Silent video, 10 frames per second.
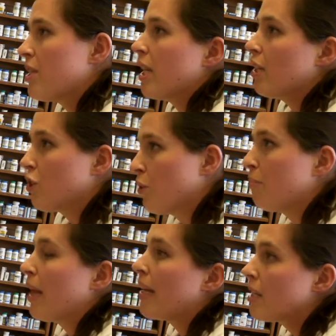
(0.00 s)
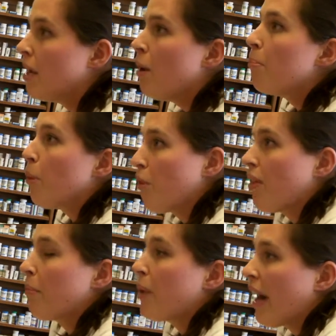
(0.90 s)
and I showed him that both of
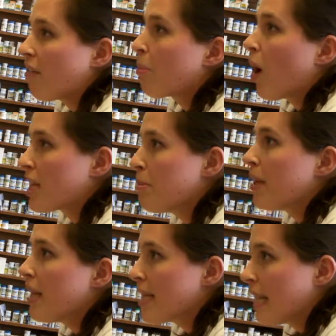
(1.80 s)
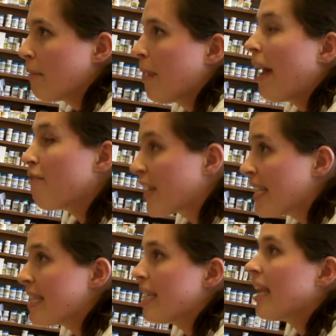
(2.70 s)
them would have approximately the same efficacy,